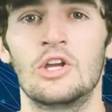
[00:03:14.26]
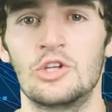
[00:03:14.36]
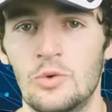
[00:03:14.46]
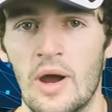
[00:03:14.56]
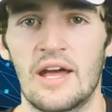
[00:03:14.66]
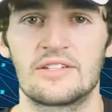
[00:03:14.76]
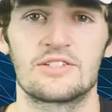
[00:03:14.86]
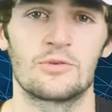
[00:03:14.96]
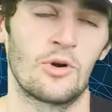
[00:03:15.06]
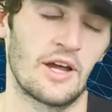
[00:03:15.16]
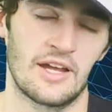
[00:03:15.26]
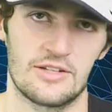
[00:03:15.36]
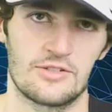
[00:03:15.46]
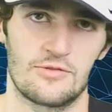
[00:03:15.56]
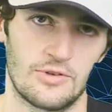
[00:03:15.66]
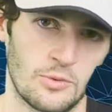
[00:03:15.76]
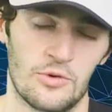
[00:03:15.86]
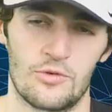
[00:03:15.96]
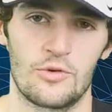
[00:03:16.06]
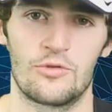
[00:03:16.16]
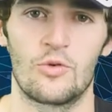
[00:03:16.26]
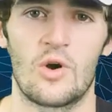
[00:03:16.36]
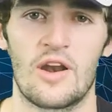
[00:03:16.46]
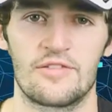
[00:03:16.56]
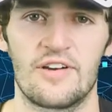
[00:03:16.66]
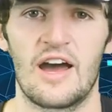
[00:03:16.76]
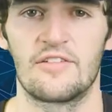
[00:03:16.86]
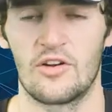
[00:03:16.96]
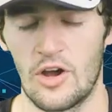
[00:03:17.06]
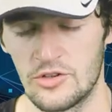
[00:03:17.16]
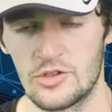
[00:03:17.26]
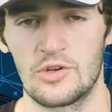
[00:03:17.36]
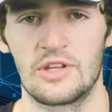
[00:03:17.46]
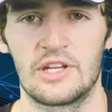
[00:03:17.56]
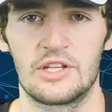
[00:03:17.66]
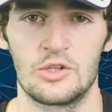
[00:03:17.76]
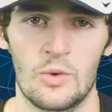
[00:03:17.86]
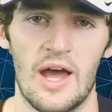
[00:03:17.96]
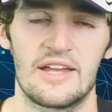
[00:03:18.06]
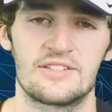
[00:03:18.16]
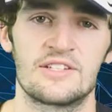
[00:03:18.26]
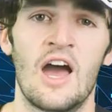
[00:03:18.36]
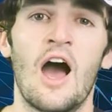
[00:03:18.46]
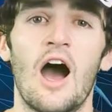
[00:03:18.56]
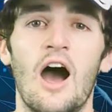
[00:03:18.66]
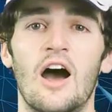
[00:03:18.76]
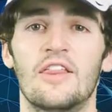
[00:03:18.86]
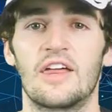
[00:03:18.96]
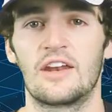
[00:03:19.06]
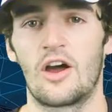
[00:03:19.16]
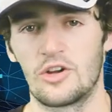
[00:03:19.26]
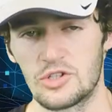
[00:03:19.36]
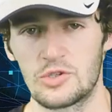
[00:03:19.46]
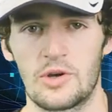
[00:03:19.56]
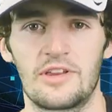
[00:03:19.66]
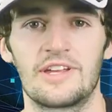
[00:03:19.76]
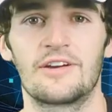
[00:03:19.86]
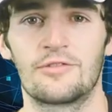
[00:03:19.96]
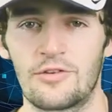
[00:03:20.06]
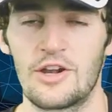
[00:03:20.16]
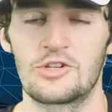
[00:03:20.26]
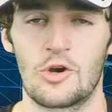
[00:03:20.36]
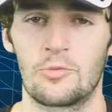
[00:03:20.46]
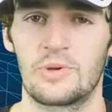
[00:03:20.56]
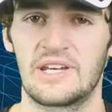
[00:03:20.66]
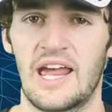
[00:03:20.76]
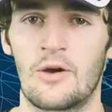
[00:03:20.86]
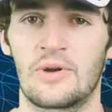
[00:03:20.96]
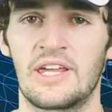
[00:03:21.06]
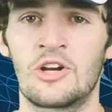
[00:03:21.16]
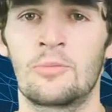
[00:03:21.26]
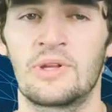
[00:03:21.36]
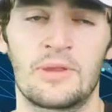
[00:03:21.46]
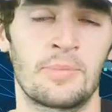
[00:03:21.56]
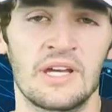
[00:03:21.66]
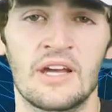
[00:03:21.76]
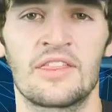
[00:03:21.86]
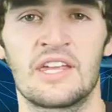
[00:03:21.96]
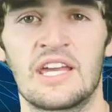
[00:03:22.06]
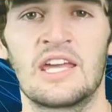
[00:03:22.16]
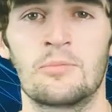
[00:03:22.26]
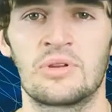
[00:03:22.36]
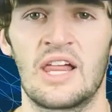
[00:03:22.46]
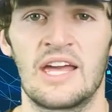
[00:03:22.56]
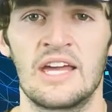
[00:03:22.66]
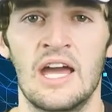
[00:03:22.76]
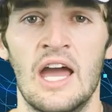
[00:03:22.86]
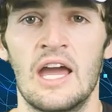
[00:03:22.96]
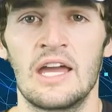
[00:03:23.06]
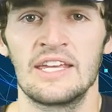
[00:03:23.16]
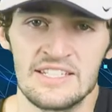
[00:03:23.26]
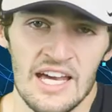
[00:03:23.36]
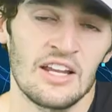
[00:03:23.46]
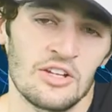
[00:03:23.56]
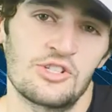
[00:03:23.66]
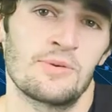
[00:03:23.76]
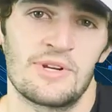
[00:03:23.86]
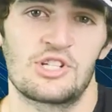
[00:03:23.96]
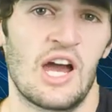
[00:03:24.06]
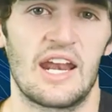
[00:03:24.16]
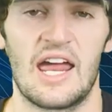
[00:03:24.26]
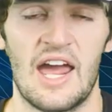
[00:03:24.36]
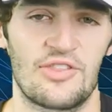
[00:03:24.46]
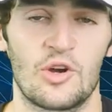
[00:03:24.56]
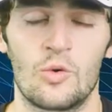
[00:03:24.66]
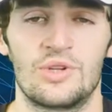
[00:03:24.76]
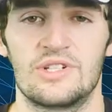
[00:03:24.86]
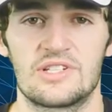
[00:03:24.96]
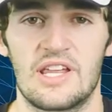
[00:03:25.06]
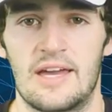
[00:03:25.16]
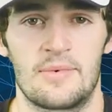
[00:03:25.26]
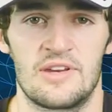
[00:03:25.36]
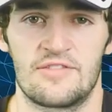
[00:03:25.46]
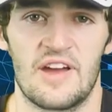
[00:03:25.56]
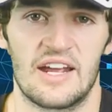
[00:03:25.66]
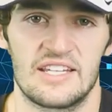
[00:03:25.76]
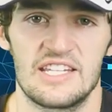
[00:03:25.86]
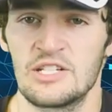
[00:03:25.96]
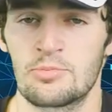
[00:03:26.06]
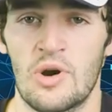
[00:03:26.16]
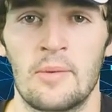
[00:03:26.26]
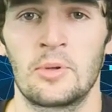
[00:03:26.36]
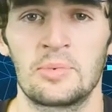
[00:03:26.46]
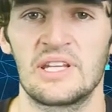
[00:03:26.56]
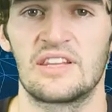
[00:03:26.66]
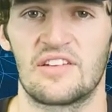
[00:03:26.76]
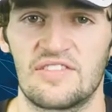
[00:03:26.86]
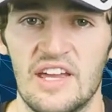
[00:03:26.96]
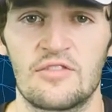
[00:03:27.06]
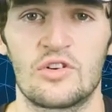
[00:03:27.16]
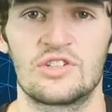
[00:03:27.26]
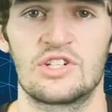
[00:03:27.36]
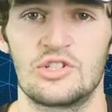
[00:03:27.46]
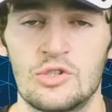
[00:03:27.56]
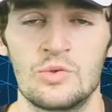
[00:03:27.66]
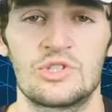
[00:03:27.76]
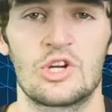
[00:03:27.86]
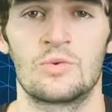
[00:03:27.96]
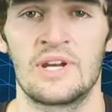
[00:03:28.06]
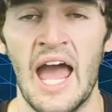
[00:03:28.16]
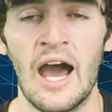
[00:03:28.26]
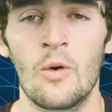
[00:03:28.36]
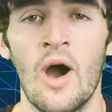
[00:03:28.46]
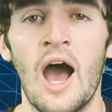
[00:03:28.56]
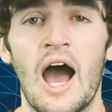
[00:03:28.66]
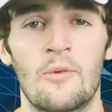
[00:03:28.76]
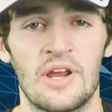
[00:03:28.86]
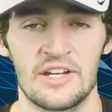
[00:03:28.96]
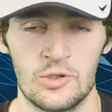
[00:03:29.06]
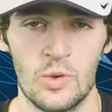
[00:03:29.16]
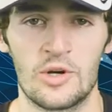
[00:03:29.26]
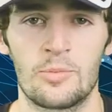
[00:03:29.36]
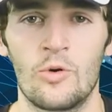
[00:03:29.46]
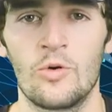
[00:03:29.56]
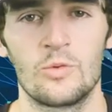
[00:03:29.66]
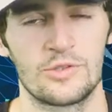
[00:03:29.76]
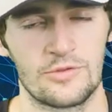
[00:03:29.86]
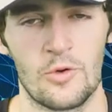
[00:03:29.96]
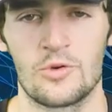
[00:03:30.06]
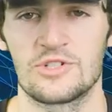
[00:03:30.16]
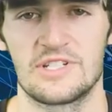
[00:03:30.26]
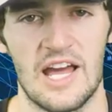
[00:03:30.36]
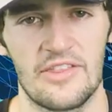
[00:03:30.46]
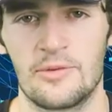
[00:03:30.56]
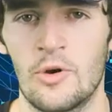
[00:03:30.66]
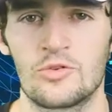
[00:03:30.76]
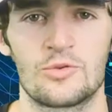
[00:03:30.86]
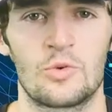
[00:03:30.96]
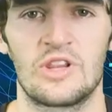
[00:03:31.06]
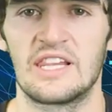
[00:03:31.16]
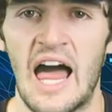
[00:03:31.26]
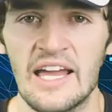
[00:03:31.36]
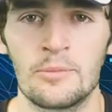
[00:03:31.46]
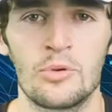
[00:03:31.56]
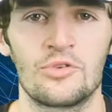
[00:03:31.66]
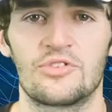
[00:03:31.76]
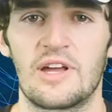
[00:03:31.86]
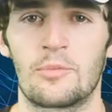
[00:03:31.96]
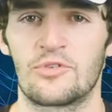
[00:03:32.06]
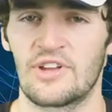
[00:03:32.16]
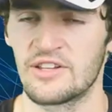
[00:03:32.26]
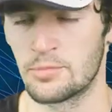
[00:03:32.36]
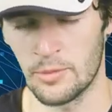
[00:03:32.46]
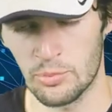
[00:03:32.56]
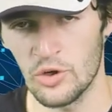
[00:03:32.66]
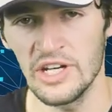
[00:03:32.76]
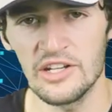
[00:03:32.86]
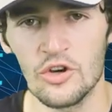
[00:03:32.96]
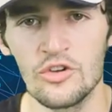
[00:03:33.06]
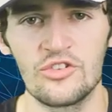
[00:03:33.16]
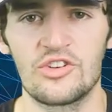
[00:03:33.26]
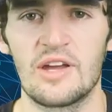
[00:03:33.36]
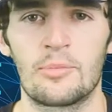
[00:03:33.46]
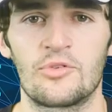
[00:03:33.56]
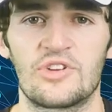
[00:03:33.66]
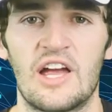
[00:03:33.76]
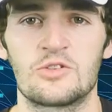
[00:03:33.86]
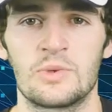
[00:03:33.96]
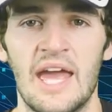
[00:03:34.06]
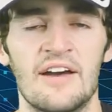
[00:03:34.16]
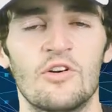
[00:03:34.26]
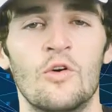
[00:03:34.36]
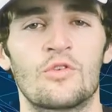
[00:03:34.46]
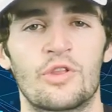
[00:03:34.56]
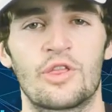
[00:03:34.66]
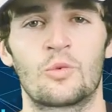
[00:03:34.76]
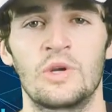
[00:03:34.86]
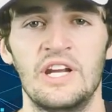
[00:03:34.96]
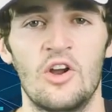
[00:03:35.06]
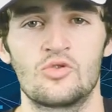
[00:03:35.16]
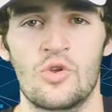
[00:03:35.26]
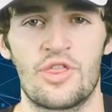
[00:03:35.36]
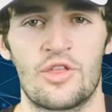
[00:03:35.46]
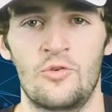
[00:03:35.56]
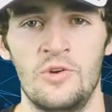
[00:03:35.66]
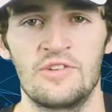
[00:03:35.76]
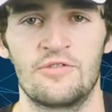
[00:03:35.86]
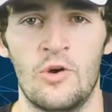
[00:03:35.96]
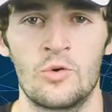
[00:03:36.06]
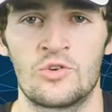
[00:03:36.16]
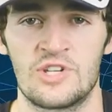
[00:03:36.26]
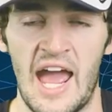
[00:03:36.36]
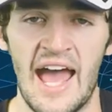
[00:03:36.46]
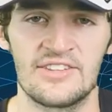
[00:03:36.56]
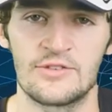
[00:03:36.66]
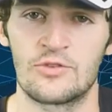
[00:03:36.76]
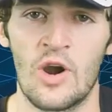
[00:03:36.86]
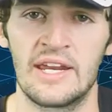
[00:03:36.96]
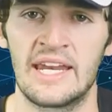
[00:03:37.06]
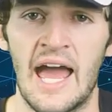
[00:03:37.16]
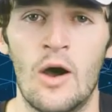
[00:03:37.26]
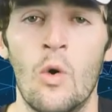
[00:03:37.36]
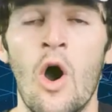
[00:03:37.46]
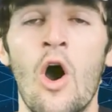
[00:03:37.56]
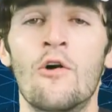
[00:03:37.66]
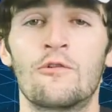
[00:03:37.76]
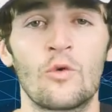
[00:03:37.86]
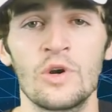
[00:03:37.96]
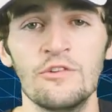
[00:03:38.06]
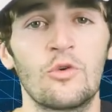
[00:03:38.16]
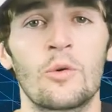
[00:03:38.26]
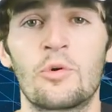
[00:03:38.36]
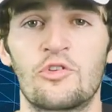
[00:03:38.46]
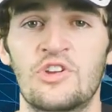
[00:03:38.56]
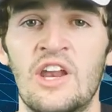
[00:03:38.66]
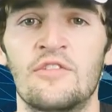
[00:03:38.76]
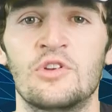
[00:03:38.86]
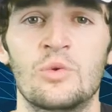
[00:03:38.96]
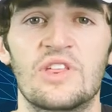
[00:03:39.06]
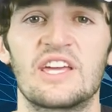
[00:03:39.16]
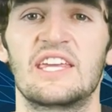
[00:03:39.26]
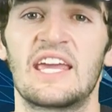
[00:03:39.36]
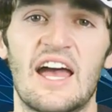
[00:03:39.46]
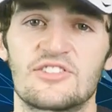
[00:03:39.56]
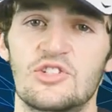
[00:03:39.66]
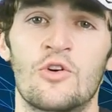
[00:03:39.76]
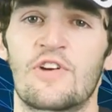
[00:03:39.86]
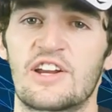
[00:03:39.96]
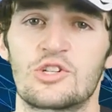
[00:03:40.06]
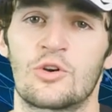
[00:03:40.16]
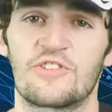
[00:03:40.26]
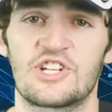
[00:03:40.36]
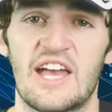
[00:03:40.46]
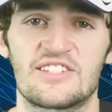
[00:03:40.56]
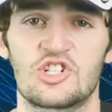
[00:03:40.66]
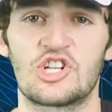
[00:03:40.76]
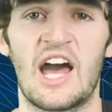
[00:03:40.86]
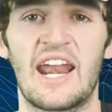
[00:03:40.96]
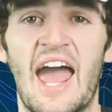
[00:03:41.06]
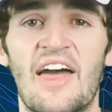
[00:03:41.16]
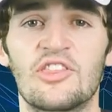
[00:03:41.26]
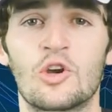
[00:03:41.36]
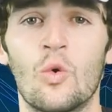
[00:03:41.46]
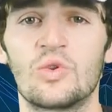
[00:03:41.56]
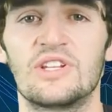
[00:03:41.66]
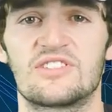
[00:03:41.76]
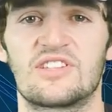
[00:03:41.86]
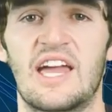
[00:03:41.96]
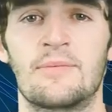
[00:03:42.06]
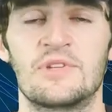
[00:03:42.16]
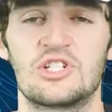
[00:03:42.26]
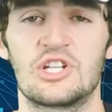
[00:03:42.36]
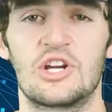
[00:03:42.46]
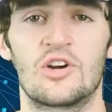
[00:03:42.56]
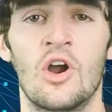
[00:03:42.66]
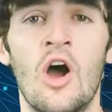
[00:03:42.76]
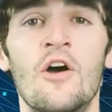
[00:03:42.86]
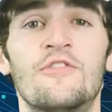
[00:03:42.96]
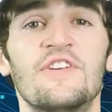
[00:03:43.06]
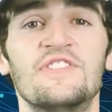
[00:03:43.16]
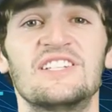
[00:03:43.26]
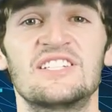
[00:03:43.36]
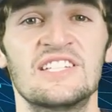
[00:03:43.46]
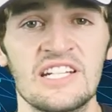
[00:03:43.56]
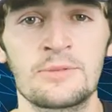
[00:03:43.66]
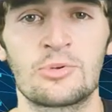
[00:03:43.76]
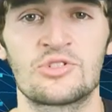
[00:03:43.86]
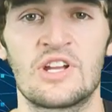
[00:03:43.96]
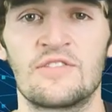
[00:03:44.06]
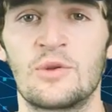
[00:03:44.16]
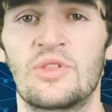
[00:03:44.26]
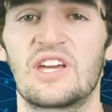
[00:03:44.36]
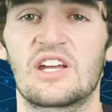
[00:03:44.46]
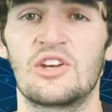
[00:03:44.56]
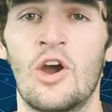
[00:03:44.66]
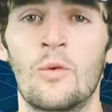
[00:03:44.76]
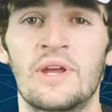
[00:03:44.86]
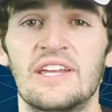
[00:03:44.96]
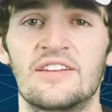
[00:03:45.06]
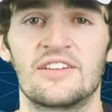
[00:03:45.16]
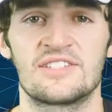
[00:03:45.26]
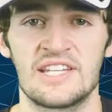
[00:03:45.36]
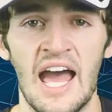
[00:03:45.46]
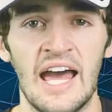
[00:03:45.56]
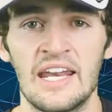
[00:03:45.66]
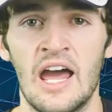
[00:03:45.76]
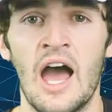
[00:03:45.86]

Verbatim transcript: U.S. Oh, I guess he would have won four out of five Australia, U.S., uh, then Australia, French Open, now here. But the big thing in play he's got a legitimate shot at the Golden Slam. In fact, he's probably the favorite to do so now. I ran a Twitter poll, which of course not the most reliable sample size, but a pretty good sample size. We have over 330 voters as of right now. 44% of you think yes, Novak Djokovic has a shot at the Golden Slam this year. 56% of you think no, he does not.